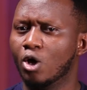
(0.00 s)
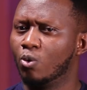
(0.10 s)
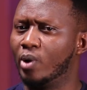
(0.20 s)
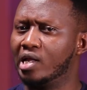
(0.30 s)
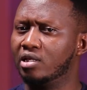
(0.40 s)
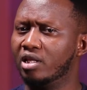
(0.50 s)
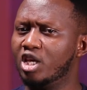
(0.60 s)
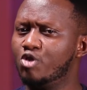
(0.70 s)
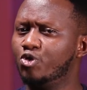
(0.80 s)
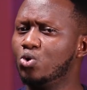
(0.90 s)
Well,
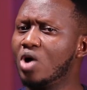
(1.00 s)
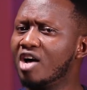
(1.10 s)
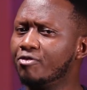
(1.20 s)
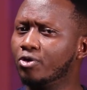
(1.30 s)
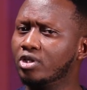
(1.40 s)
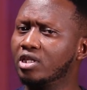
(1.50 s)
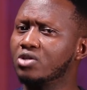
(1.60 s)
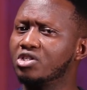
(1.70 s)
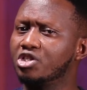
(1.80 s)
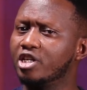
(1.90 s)
if you have
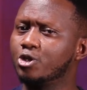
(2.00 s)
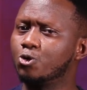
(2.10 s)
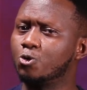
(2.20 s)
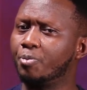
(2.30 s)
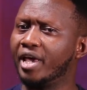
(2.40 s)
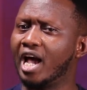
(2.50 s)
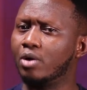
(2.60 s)
40,000 shillings to spare,